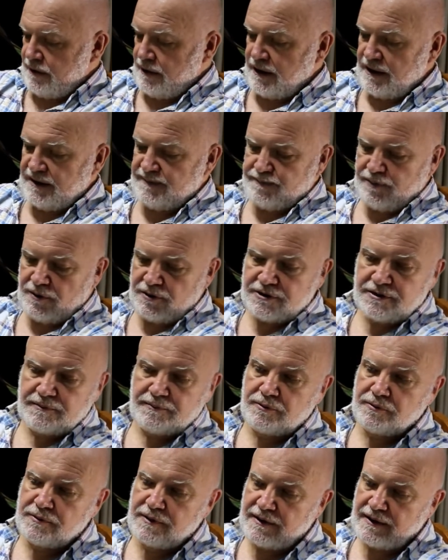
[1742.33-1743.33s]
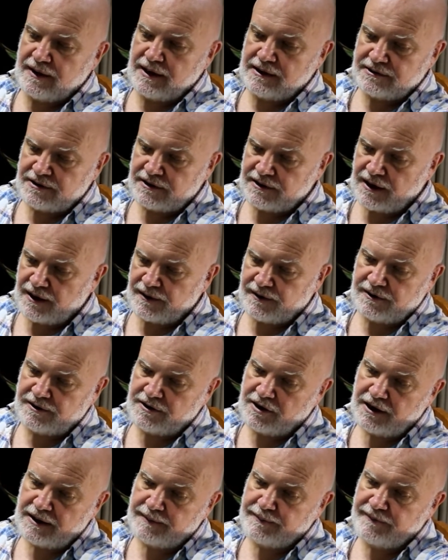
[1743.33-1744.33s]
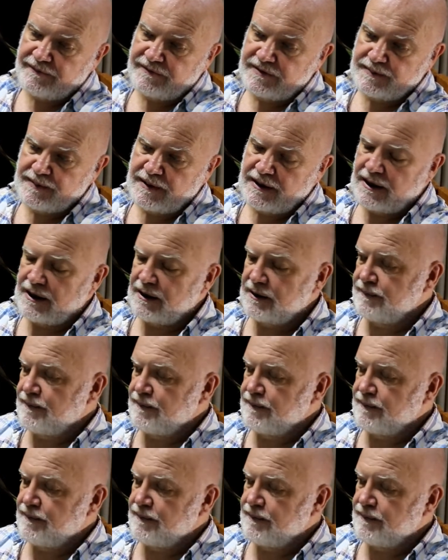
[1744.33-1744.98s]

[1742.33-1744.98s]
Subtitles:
It's possible that that's another type of spearhead,